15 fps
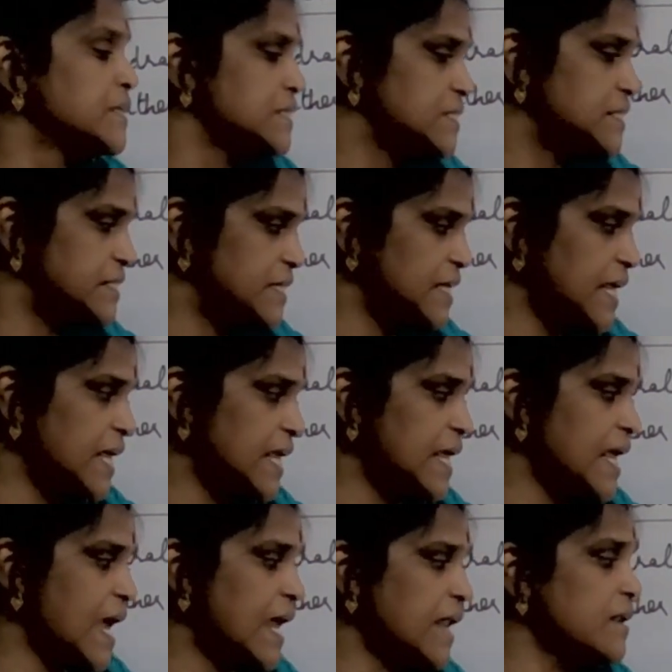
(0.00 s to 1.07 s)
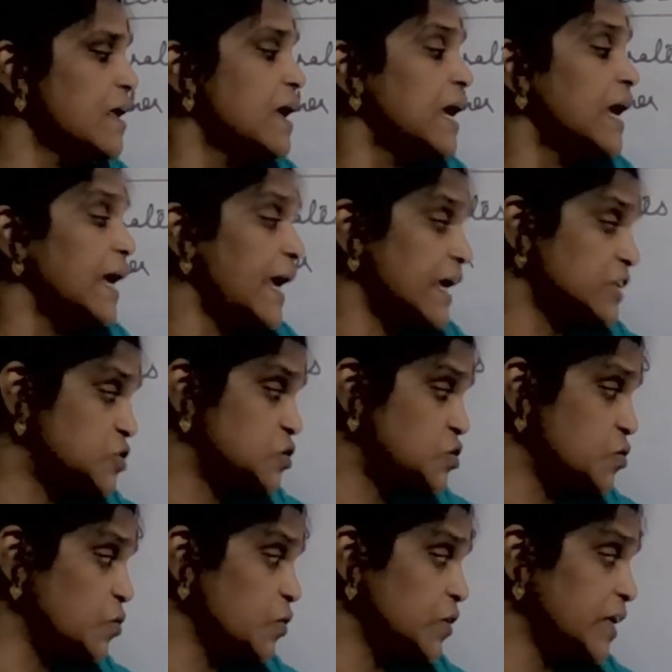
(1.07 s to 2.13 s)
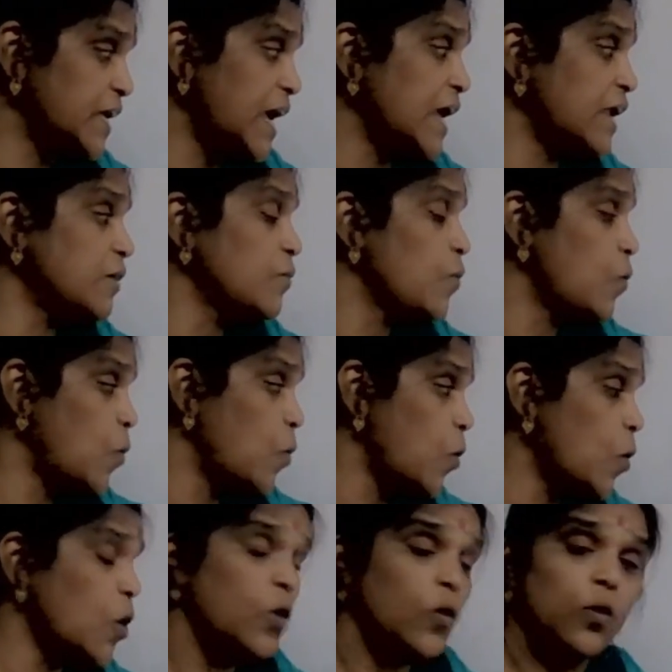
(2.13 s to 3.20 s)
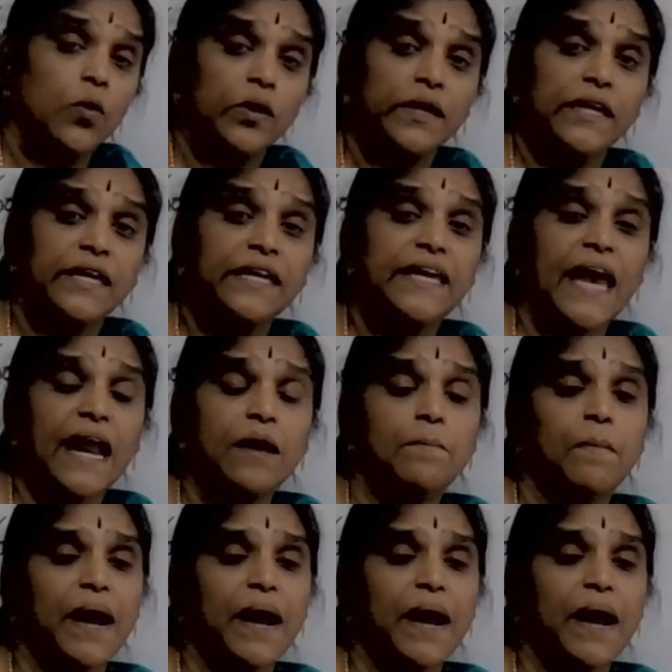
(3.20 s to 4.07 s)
CnH2nOn